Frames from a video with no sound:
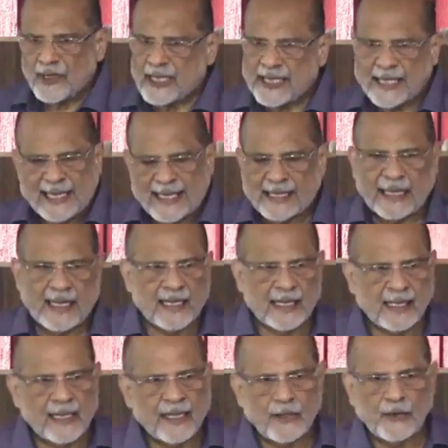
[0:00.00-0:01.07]
your idli
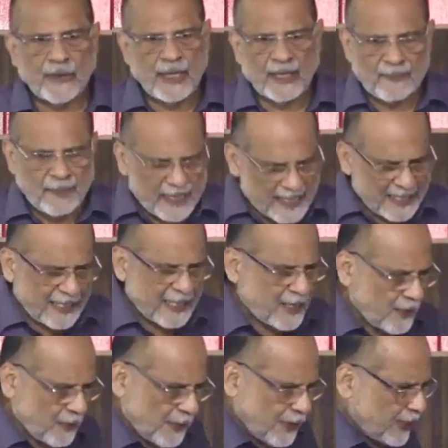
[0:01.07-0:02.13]
grinder can do it, mixie
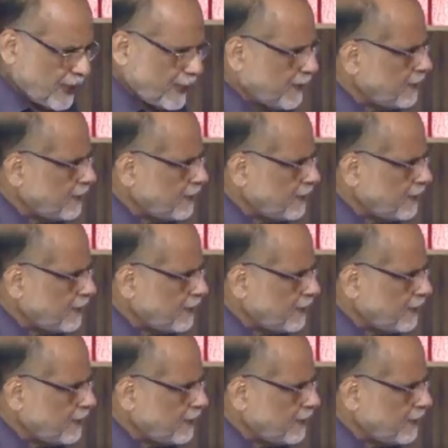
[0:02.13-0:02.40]
can do it.